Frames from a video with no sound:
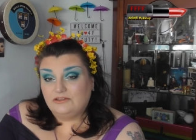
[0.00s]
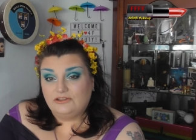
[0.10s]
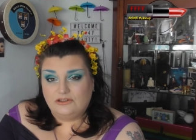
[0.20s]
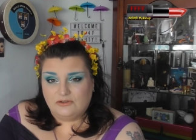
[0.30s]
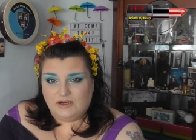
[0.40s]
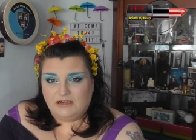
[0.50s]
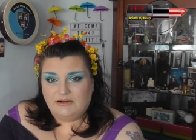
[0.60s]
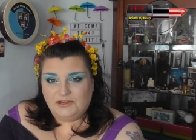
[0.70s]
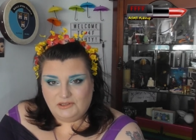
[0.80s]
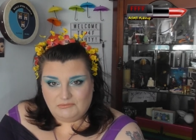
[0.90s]
do I
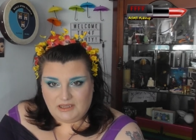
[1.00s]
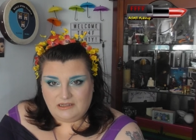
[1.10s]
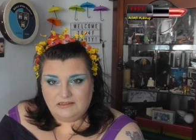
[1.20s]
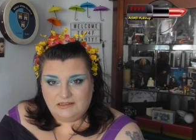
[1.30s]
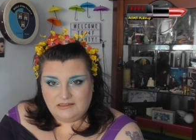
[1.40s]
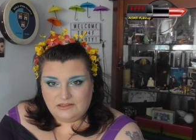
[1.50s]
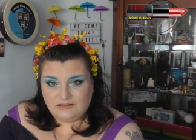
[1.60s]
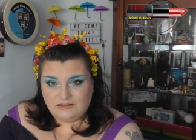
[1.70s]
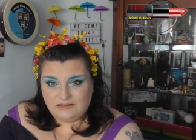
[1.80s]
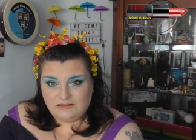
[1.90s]
recommend it to
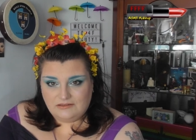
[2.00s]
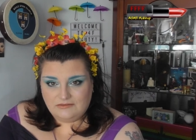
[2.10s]
you?